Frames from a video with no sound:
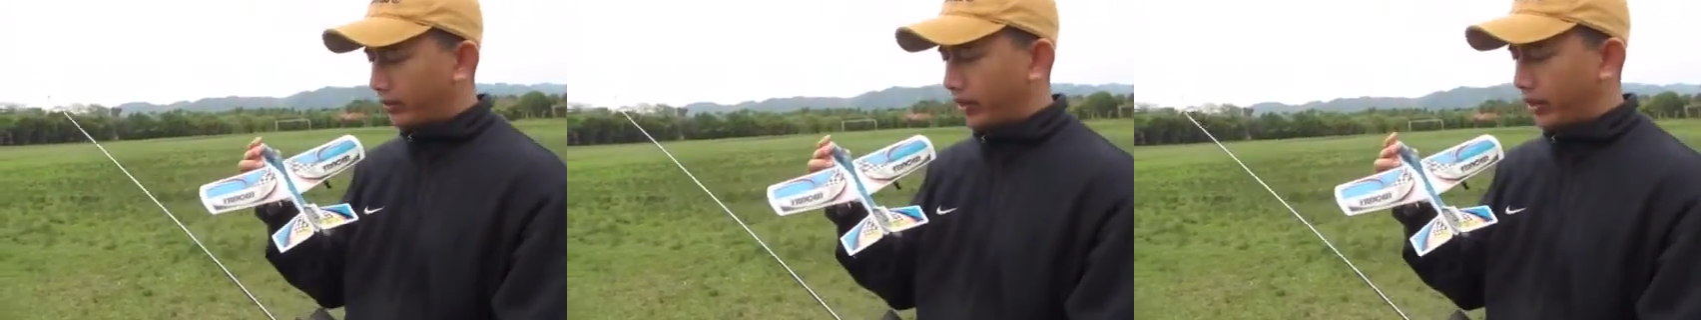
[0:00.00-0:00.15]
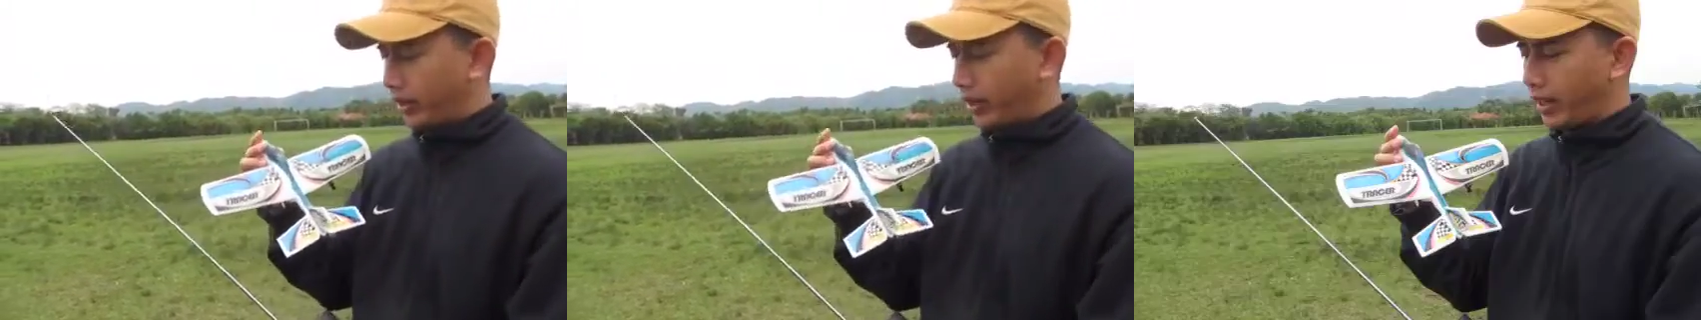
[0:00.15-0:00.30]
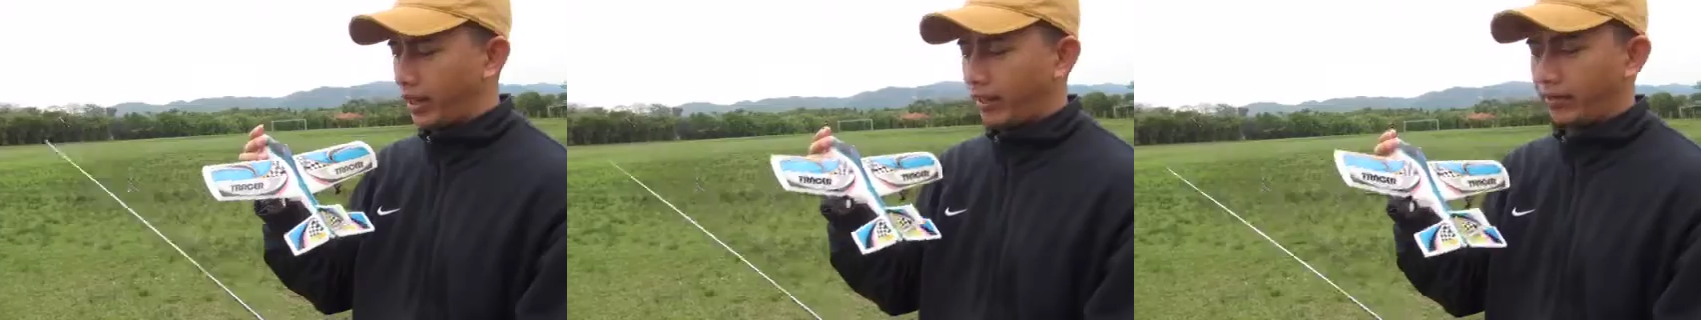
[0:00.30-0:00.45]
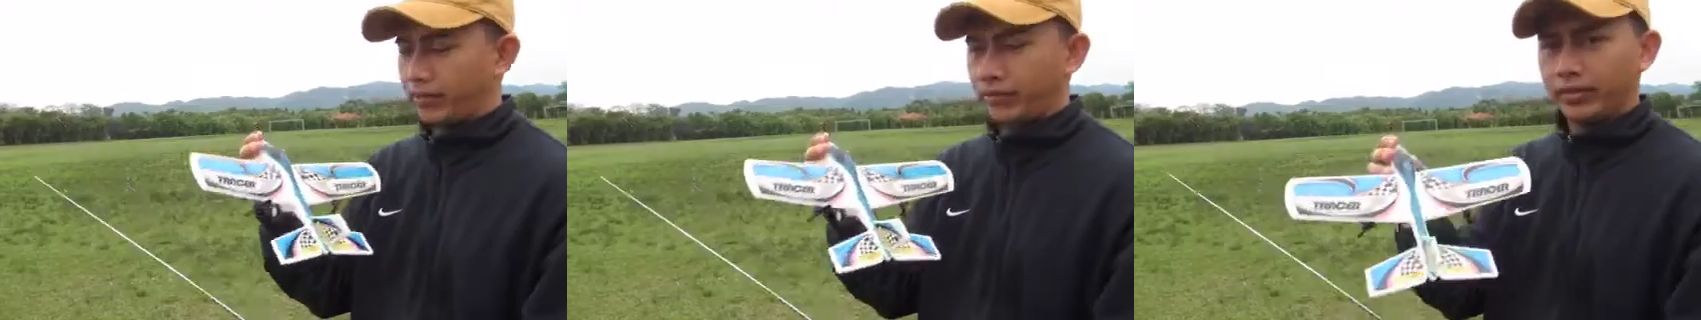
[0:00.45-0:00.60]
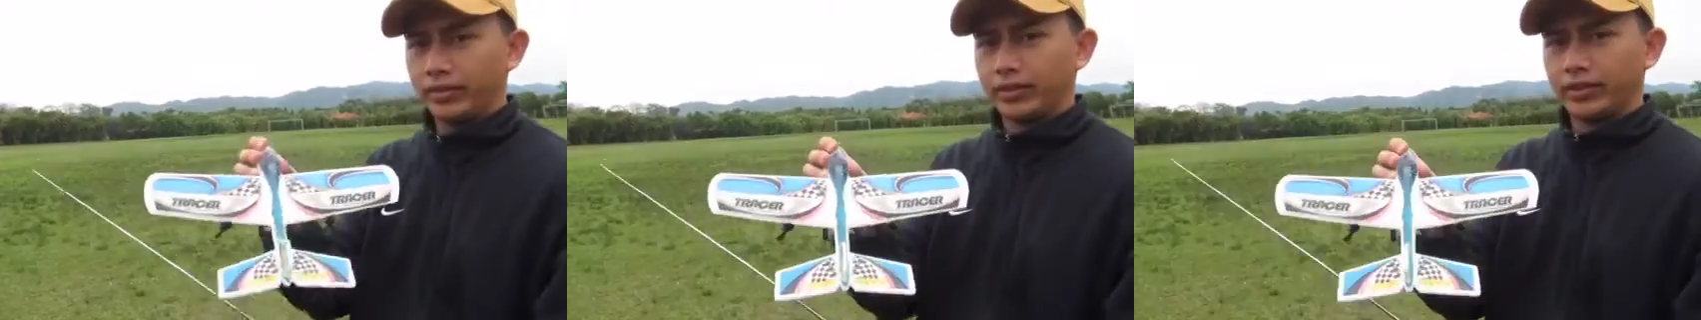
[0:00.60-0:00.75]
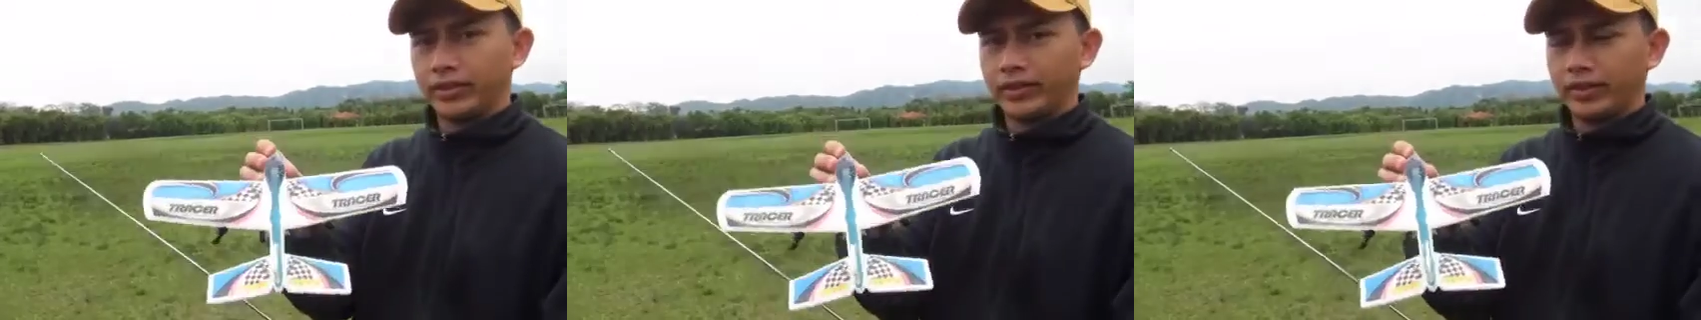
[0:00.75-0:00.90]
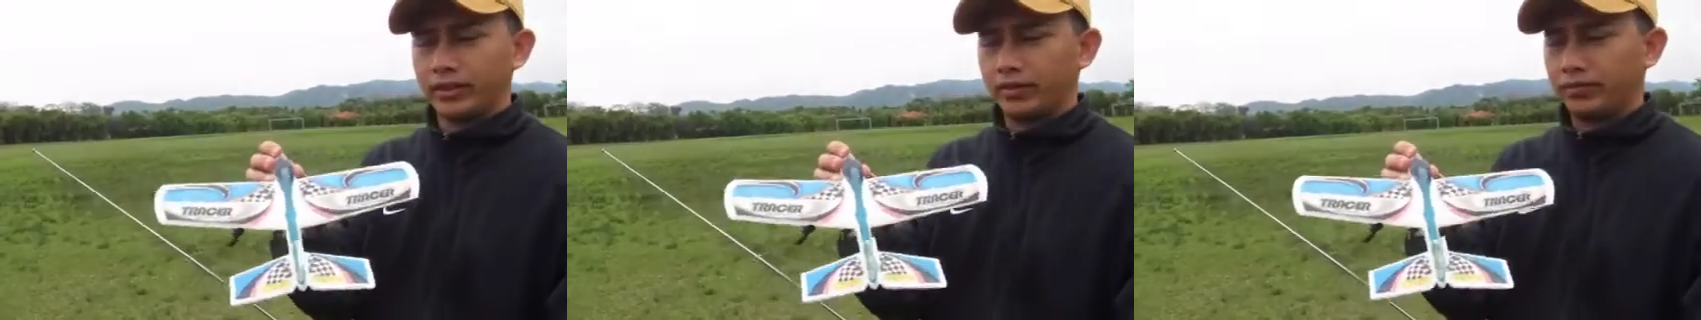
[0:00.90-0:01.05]
they have
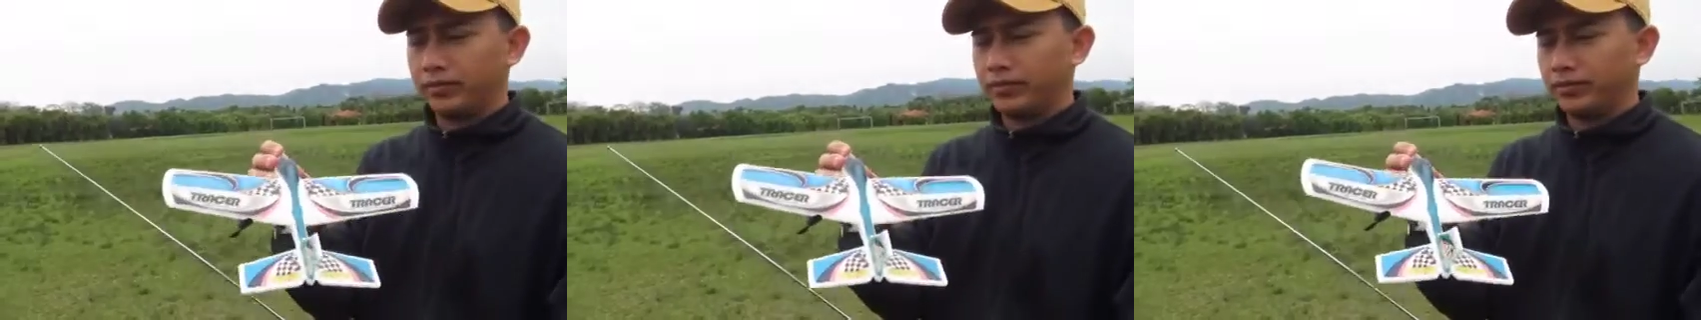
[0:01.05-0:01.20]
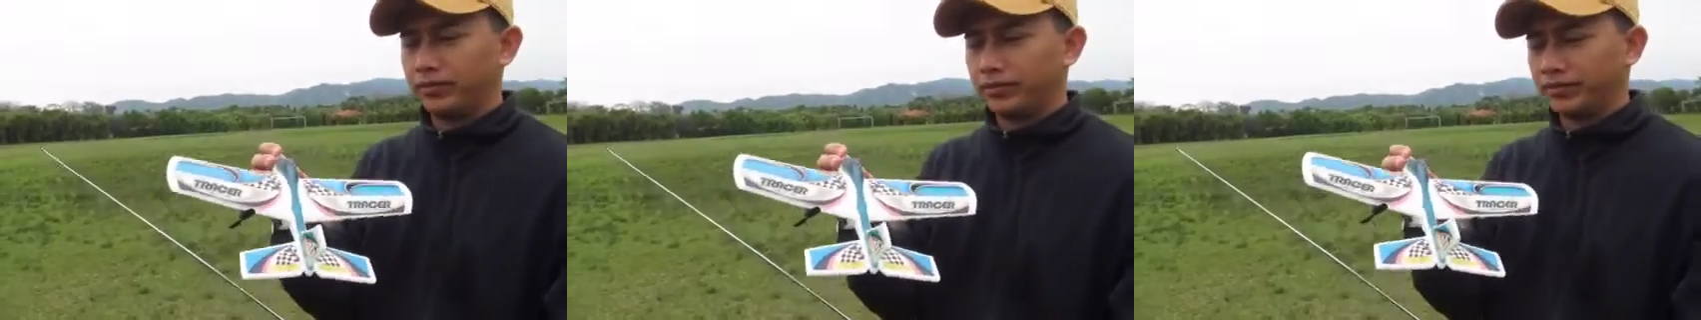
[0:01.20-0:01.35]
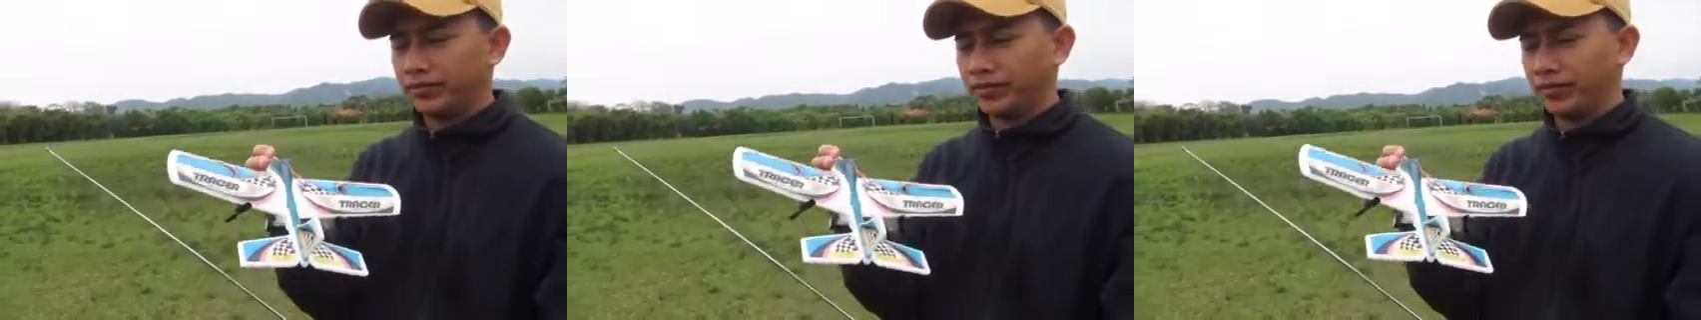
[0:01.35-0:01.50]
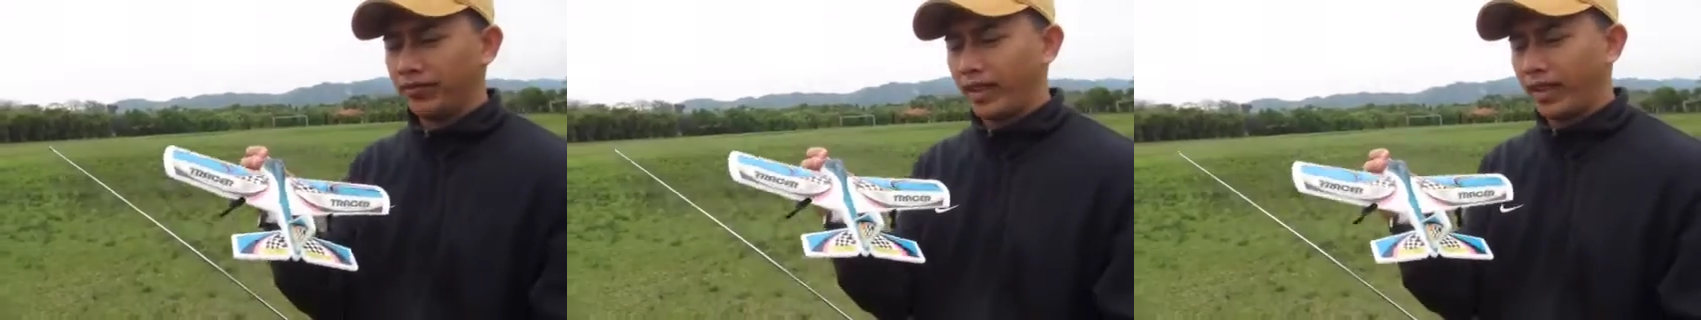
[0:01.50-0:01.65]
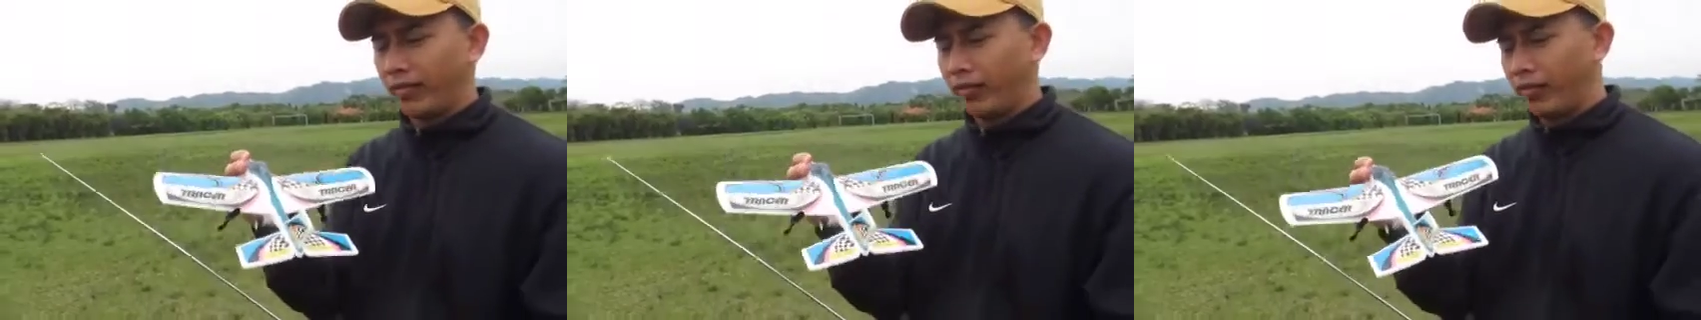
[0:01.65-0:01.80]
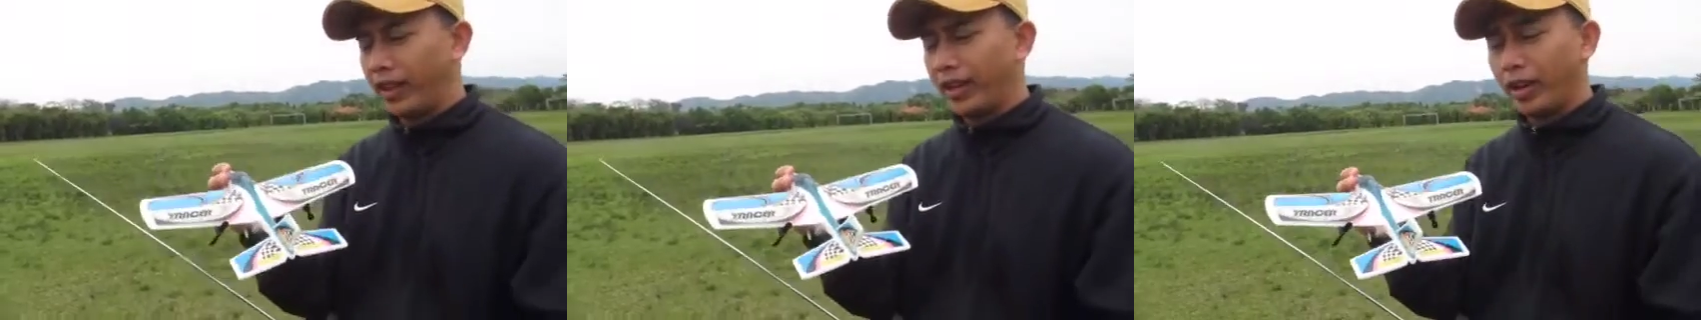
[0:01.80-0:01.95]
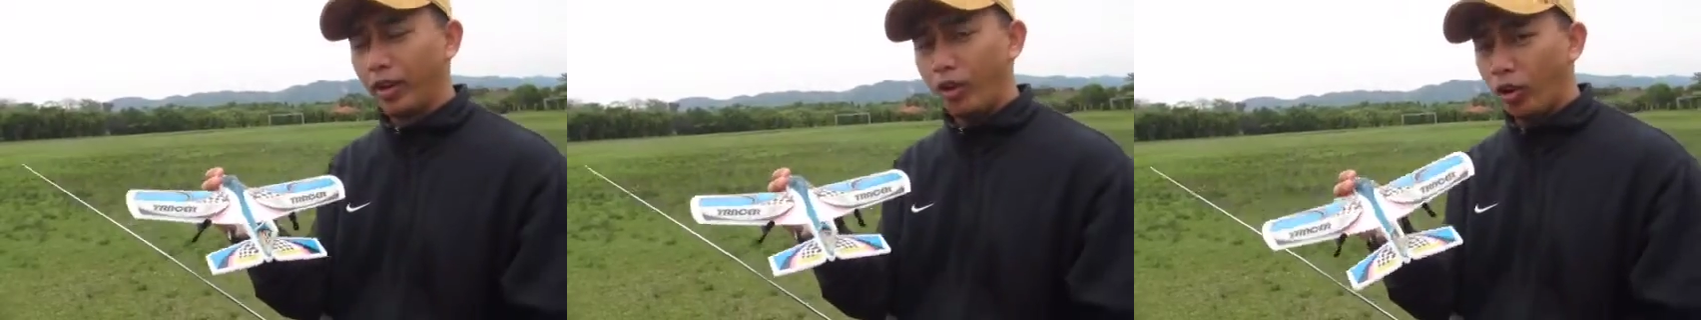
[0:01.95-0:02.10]

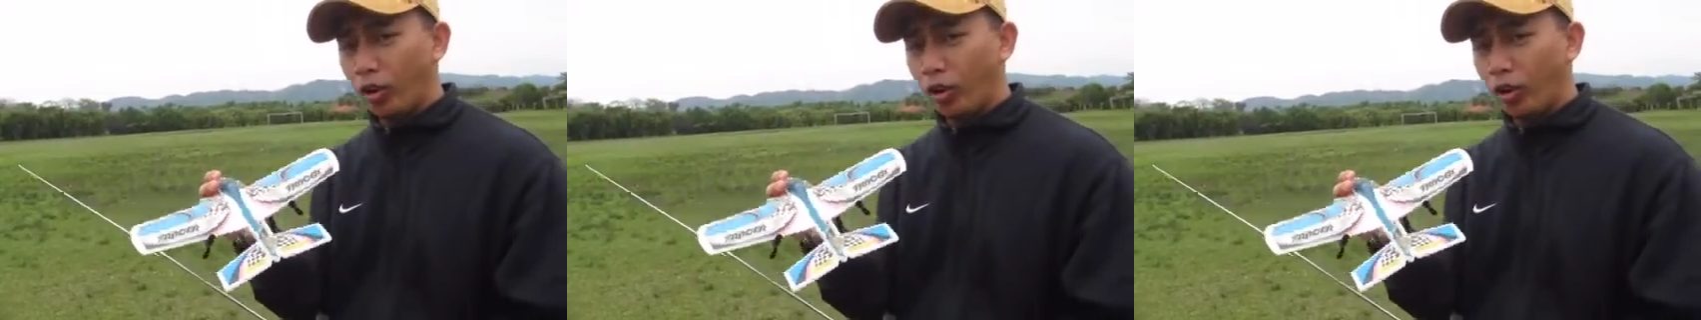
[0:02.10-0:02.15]
very